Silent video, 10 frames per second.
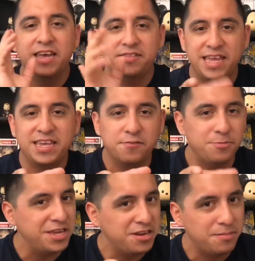Thank you for
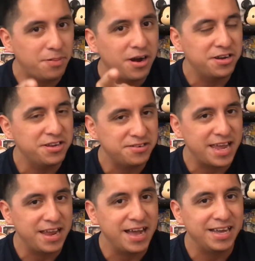making a part of your
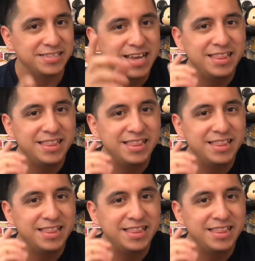day, guys.